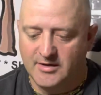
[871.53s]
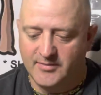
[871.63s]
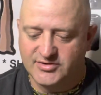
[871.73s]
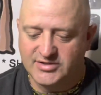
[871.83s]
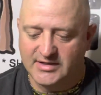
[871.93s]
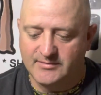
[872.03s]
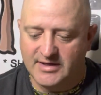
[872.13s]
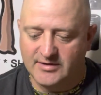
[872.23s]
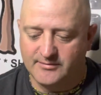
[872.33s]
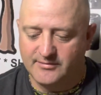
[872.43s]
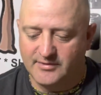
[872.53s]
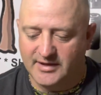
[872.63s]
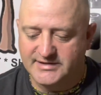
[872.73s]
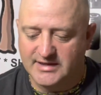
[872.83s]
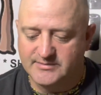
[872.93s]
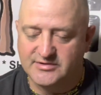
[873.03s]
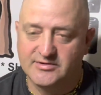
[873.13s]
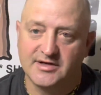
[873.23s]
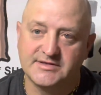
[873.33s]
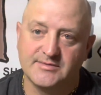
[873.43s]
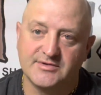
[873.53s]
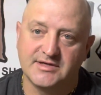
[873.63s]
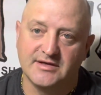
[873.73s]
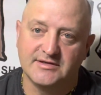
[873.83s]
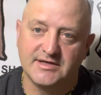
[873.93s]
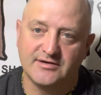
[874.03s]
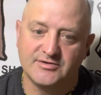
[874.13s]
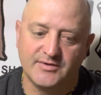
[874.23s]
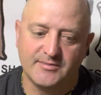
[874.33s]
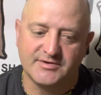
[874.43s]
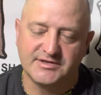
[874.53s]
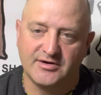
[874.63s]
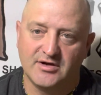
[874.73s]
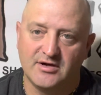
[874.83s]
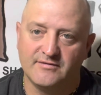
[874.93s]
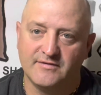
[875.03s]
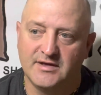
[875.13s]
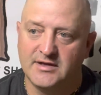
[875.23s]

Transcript: But check them out. A lot of times new customers get 10 or 20% off.